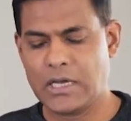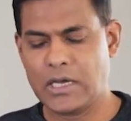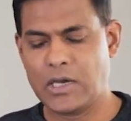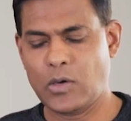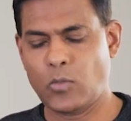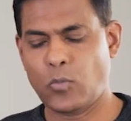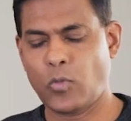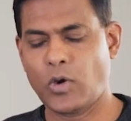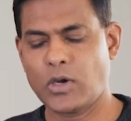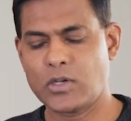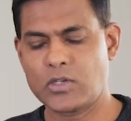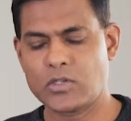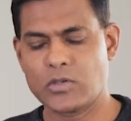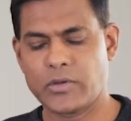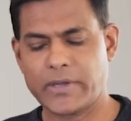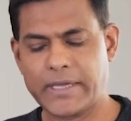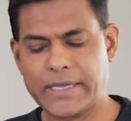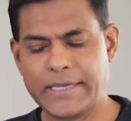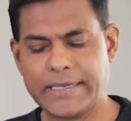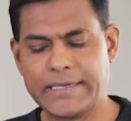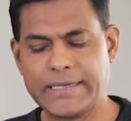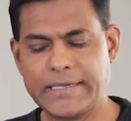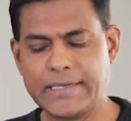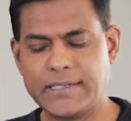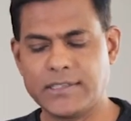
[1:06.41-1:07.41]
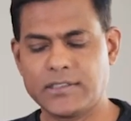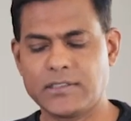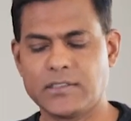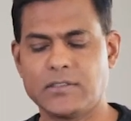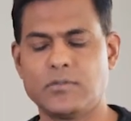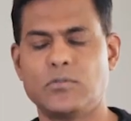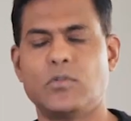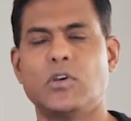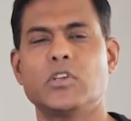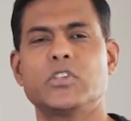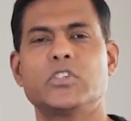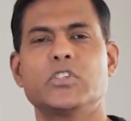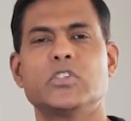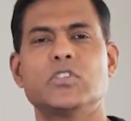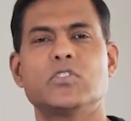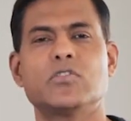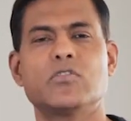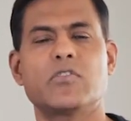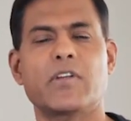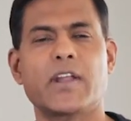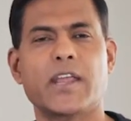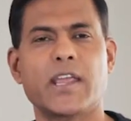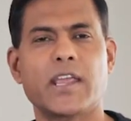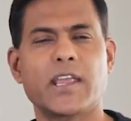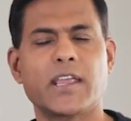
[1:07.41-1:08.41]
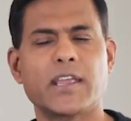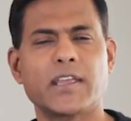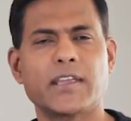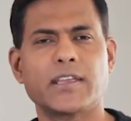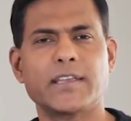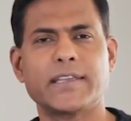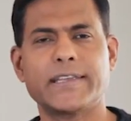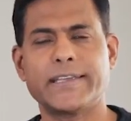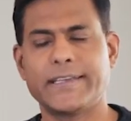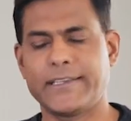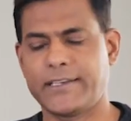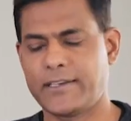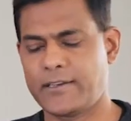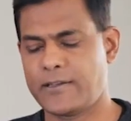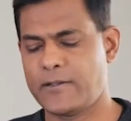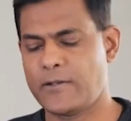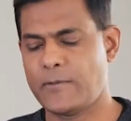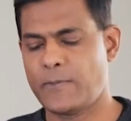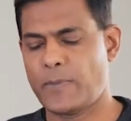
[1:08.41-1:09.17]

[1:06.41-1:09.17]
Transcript: what to eat and what to drink, and